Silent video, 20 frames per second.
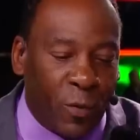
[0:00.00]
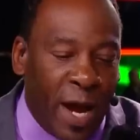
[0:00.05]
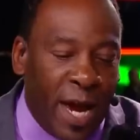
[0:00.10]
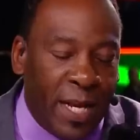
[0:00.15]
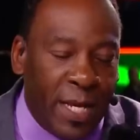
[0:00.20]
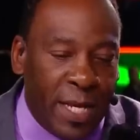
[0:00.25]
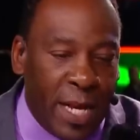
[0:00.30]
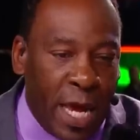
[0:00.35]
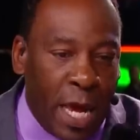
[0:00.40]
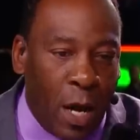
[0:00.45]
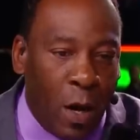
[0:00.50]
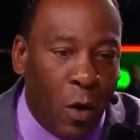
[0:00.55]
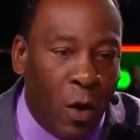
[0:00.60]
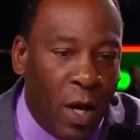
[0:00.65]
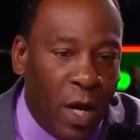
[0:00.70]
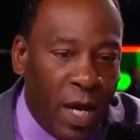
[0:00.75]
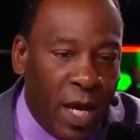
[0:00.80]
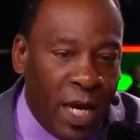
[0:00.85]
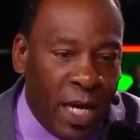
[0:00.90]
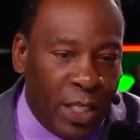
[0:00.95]
Right now,
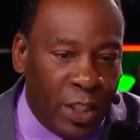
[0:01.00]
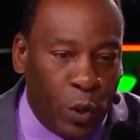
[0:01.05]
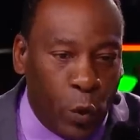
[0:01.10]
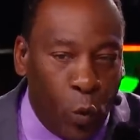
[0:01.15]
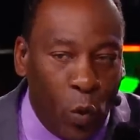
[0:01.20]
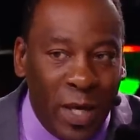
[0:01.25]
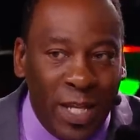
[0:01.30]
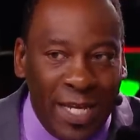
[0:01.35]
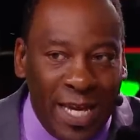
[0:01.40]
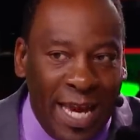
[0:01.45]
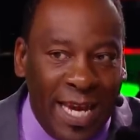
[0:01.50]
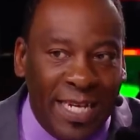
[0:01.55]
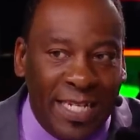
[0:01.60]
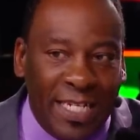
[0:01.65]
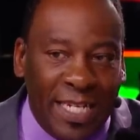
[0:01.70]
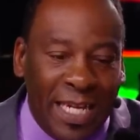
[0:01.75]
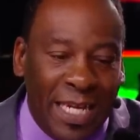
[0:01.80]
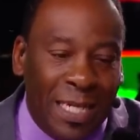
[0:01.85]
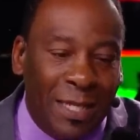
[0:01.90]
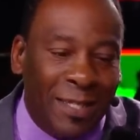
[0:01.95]
in
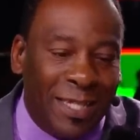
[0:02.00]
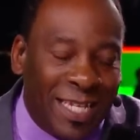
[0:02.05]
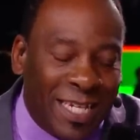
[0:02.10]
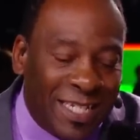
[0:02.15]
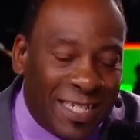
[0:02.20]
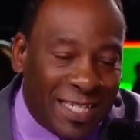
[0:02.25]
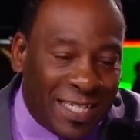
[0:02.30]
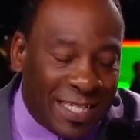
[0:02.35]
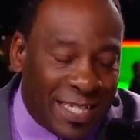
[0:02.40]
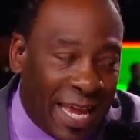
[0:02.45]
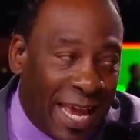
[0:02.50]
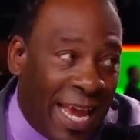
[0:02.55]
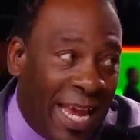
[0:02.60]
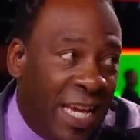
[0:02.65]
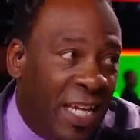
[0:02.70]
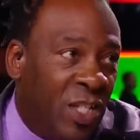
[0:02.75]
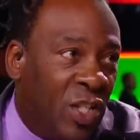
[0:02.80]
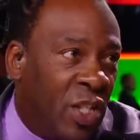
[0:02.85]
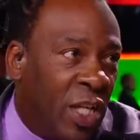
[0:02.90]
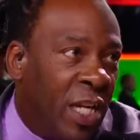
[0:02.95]
2018, this is
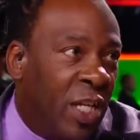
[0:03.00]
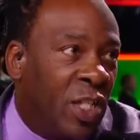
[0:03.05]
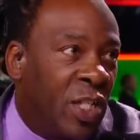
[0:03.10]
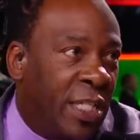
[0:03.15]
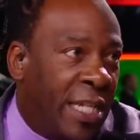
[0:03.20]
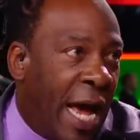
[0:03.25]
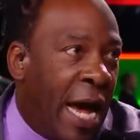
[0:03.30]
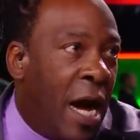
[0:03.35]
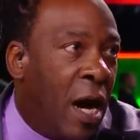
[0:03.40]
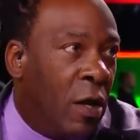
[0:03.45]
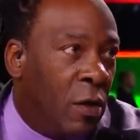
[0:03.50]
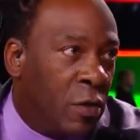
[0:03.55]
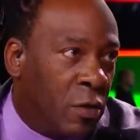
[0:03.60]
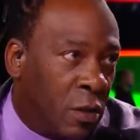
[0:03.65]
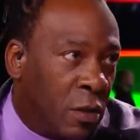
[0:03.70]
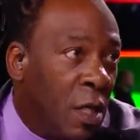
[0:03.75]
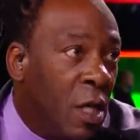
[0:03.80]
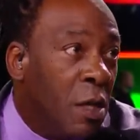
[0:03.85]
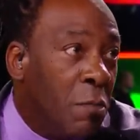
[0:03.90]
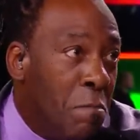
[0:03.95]
AJ Styles'
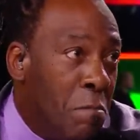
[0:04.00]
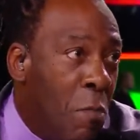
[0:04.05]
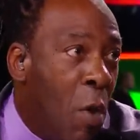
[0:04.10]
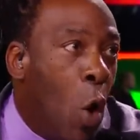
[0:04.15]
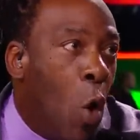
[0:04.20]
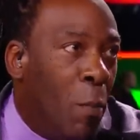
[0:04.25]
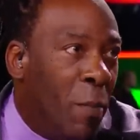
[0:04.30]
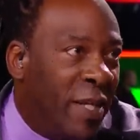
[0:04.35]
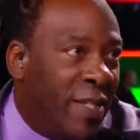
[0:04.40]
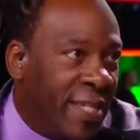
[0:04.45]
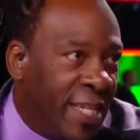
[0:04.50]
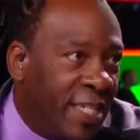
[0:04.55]
moment.